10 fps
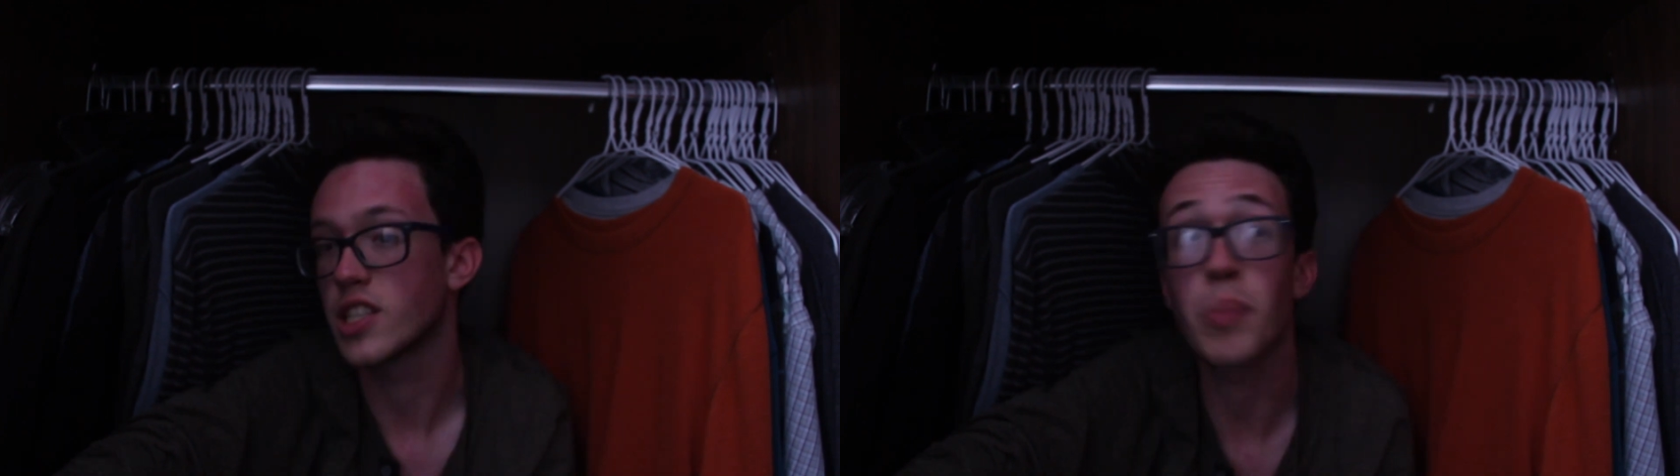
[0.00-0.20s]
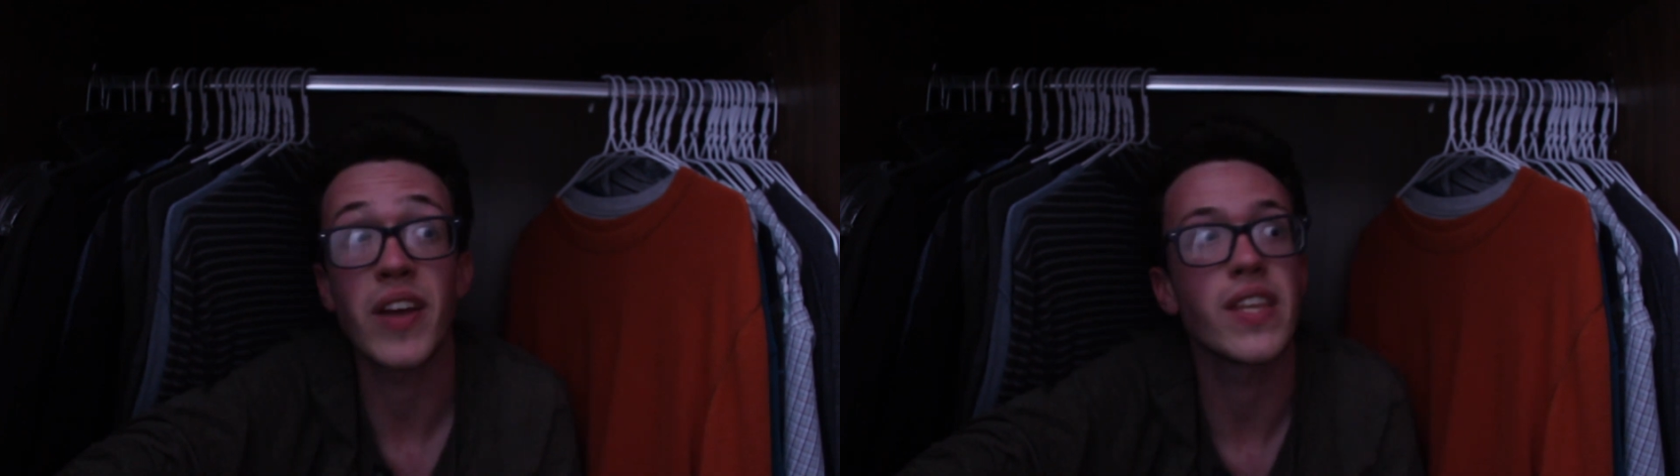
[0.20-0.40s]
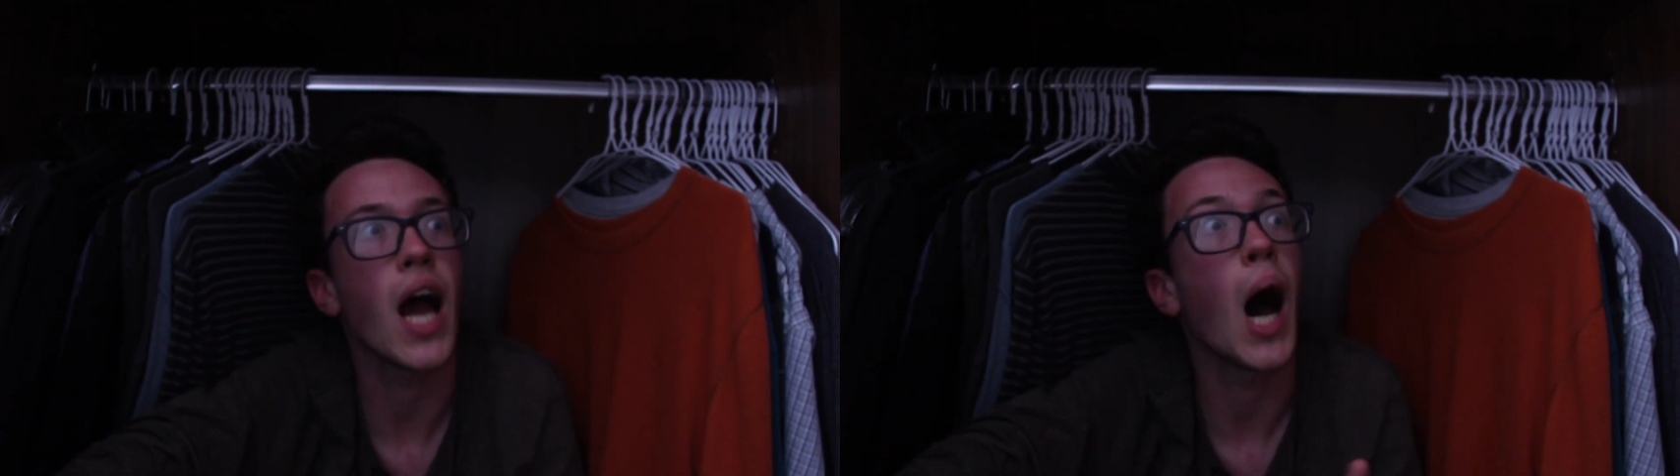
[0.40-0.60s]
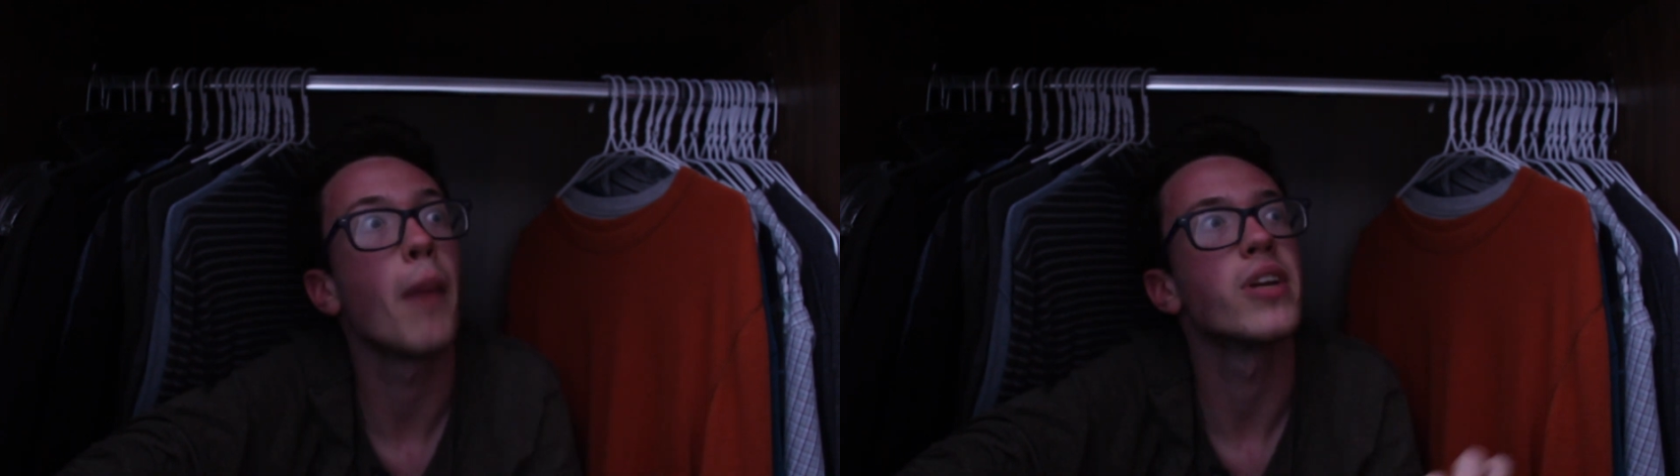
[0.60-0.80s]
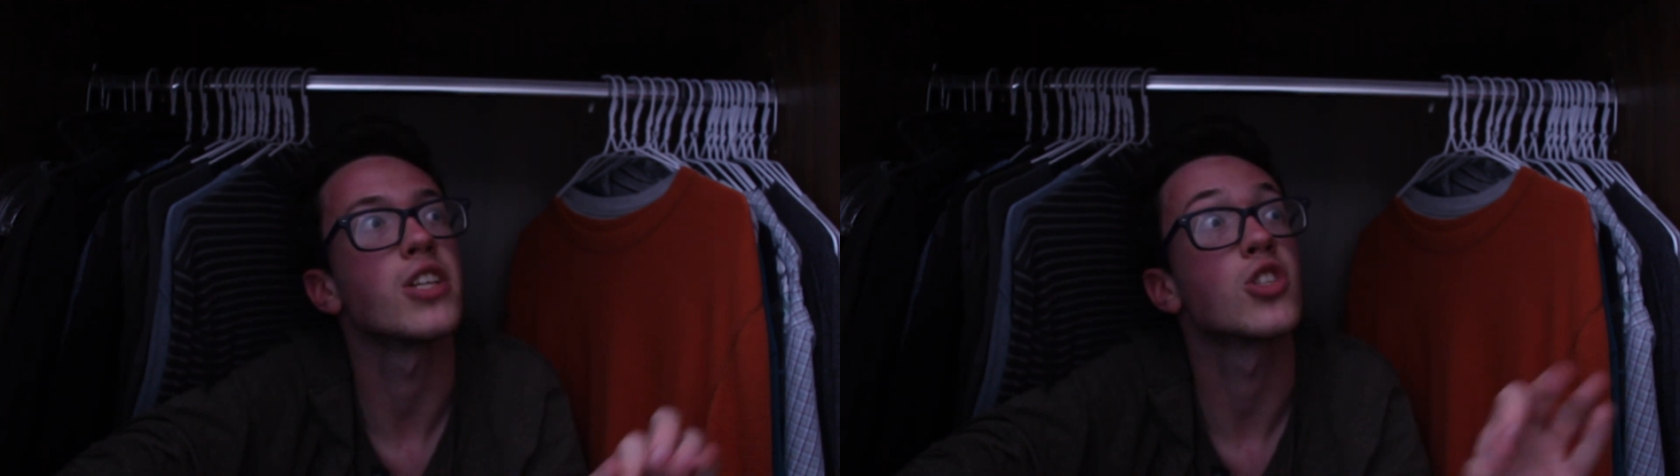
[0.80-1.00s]
despite the
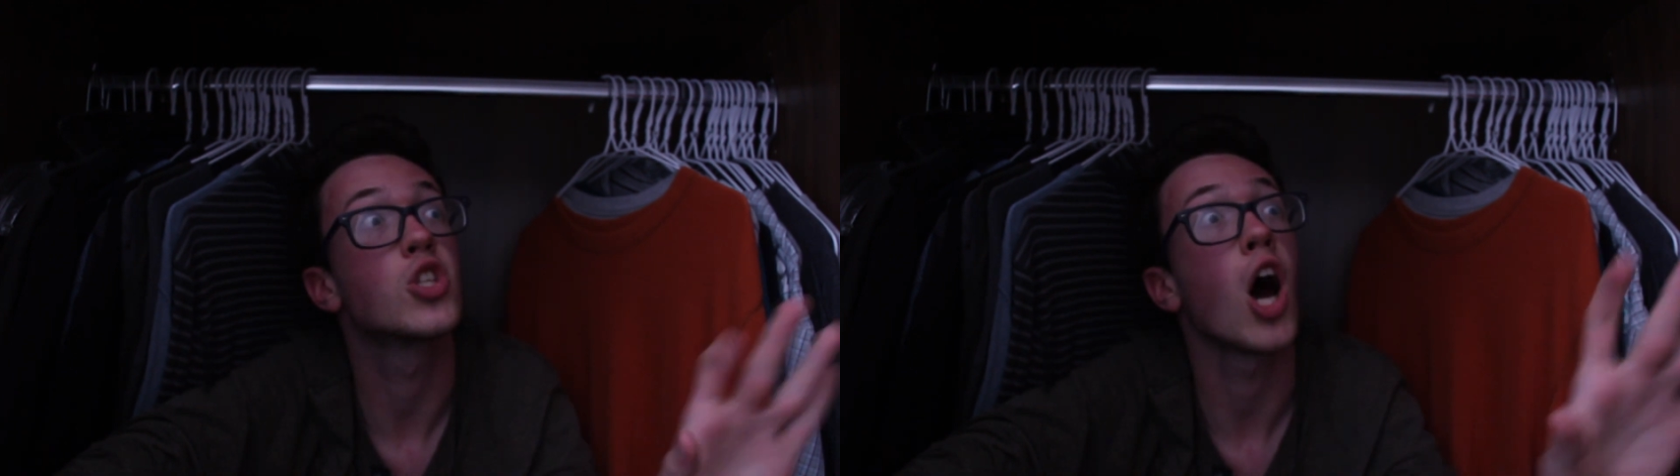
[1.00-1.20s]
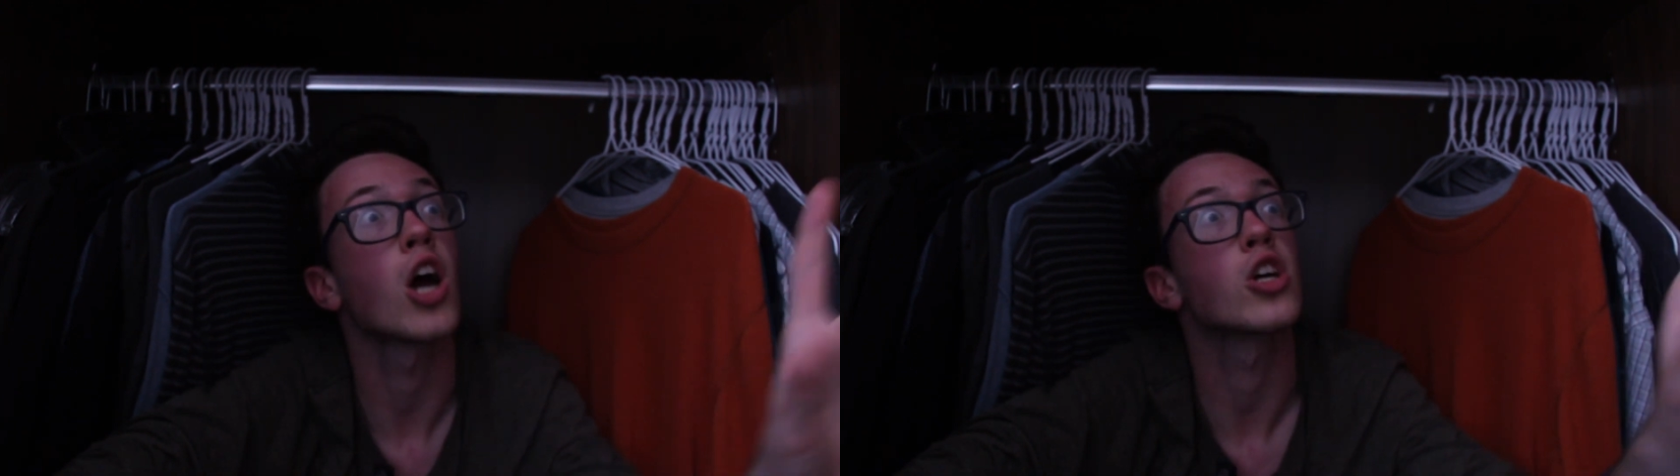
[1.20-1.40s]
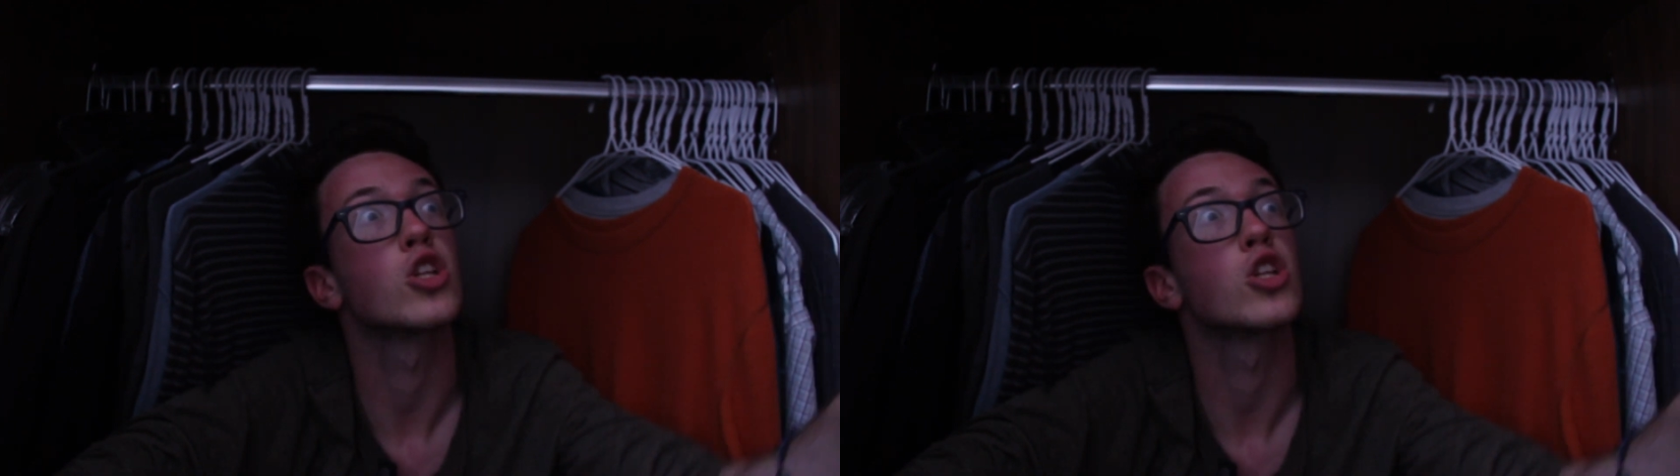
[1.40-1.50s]
ominous, dark,